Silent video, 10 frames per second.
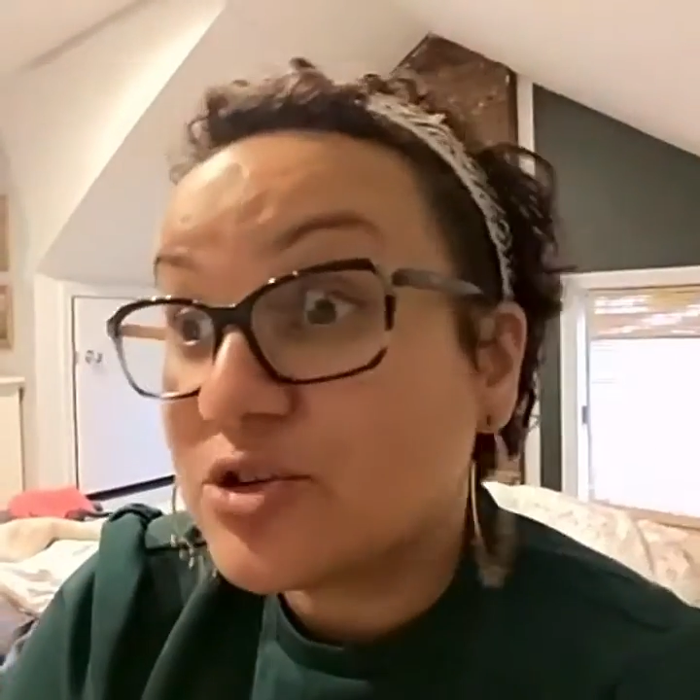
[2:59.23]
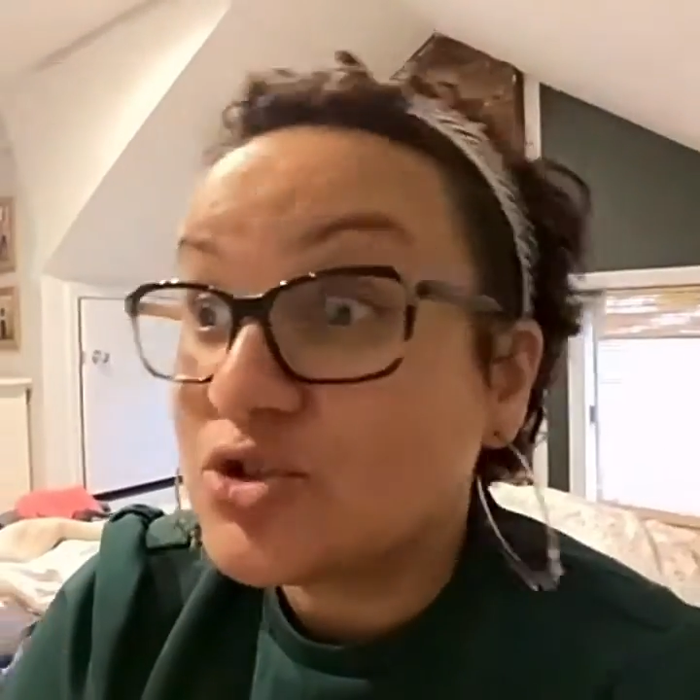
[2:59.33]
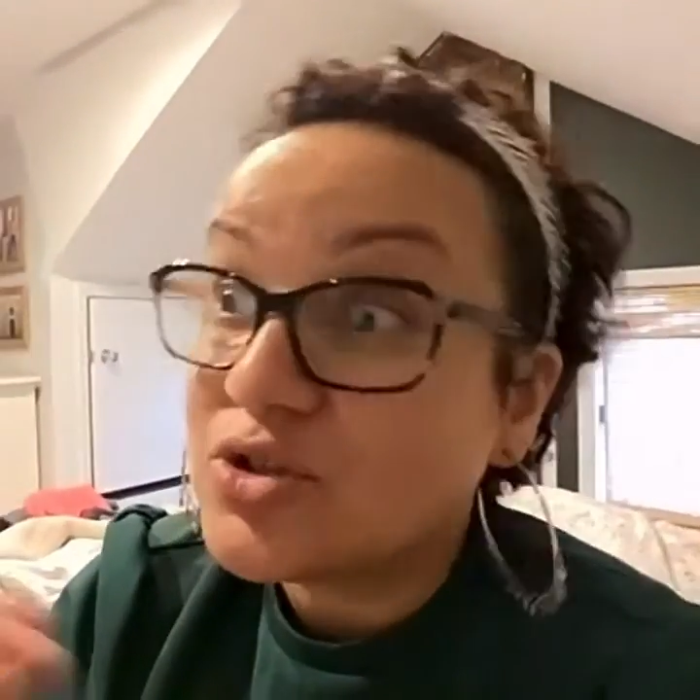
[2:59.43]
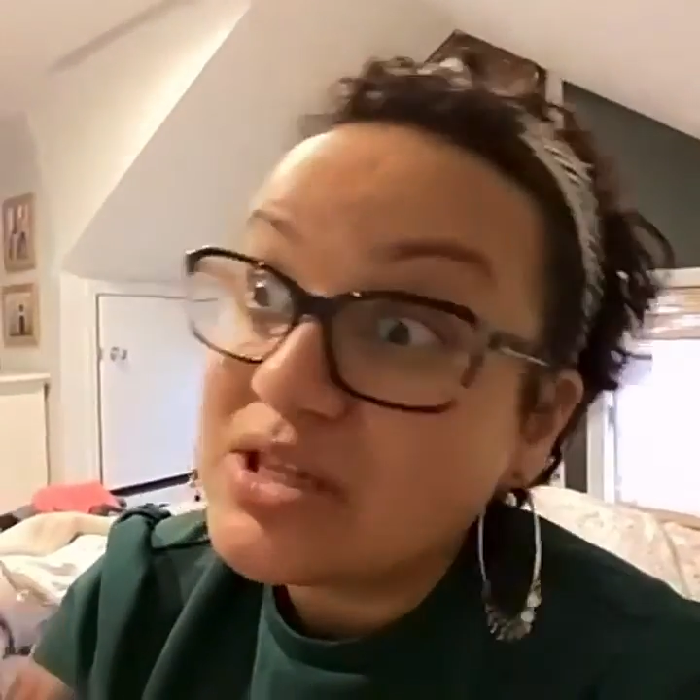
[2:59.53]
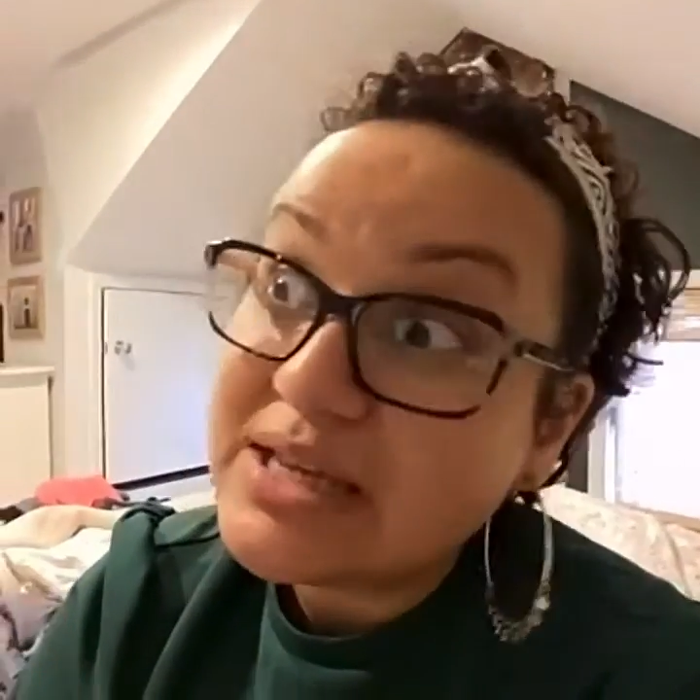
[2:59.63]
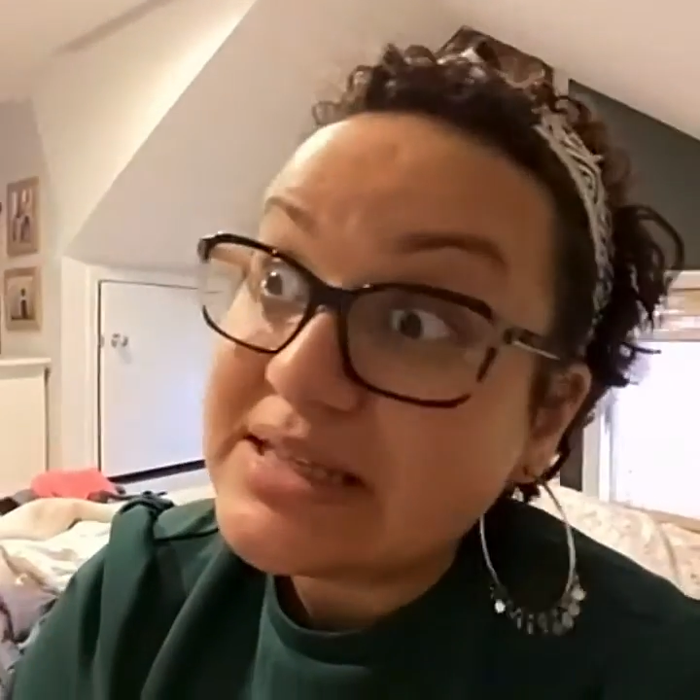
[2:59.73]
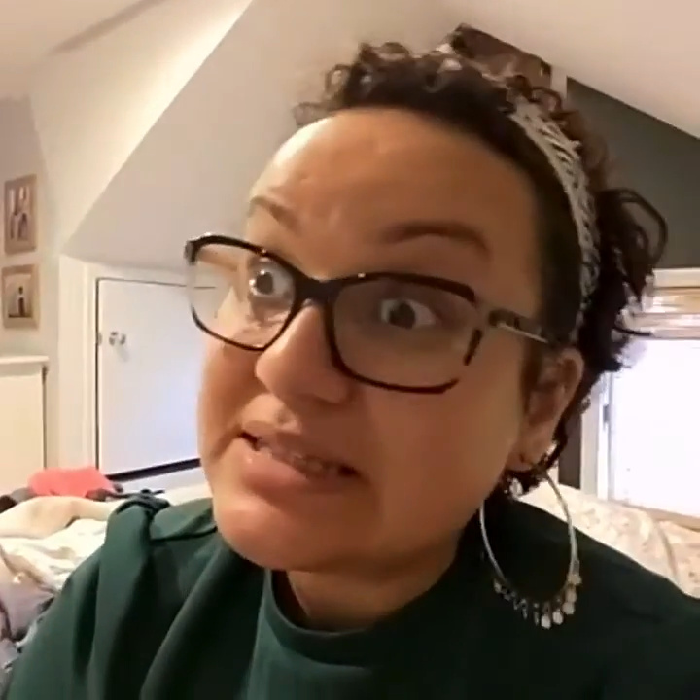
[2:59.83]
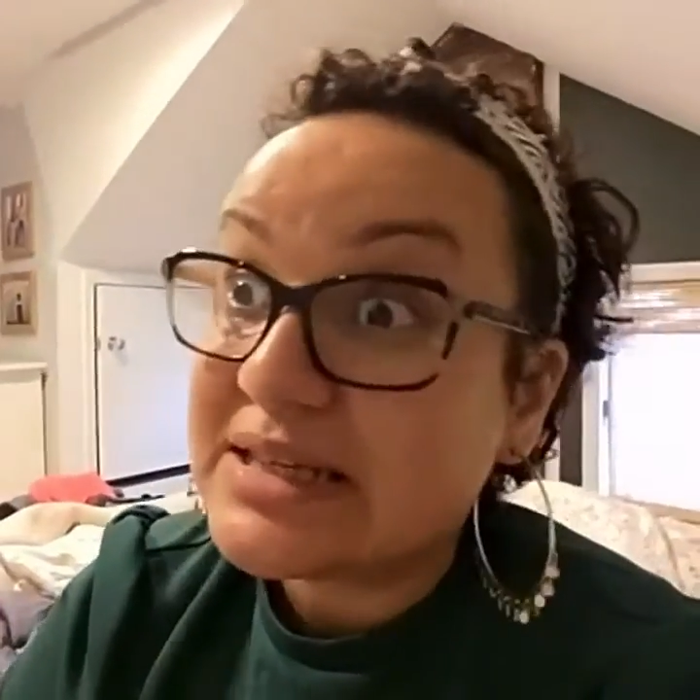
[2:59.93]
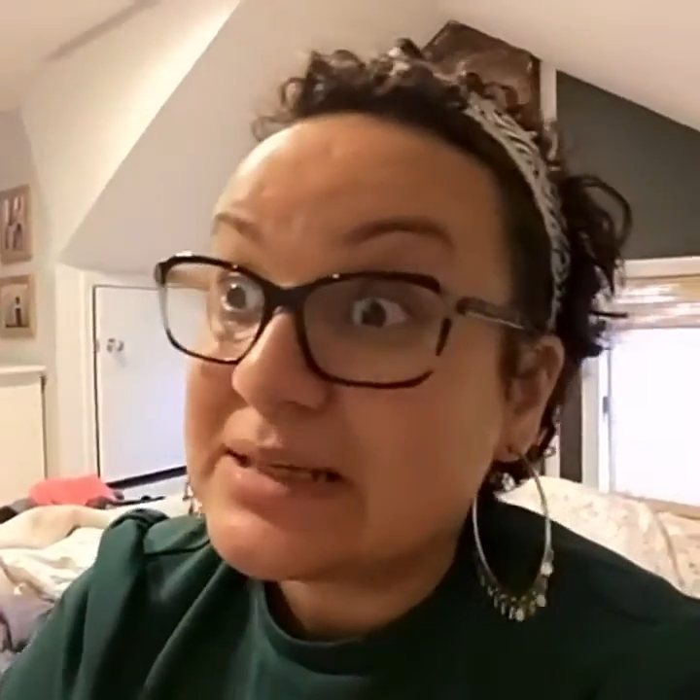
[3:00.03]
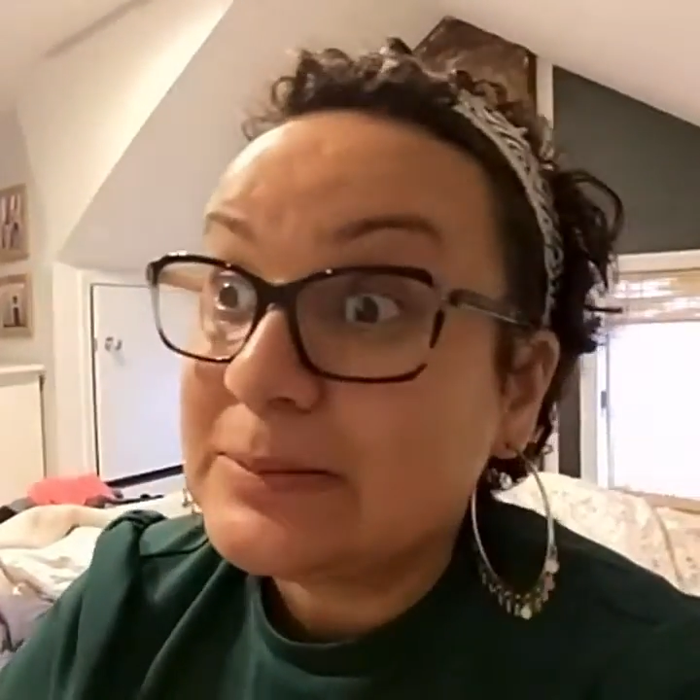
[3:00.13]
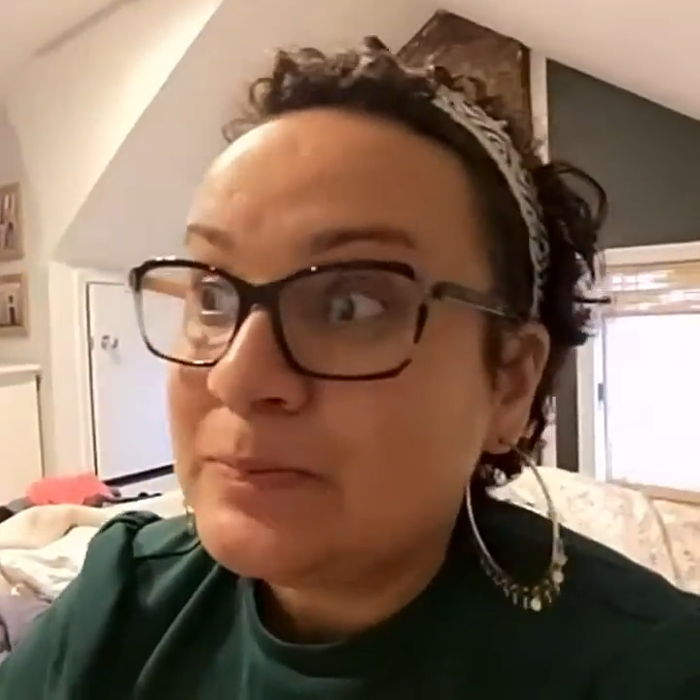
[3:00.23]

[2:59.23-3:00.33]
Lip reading: or do this. And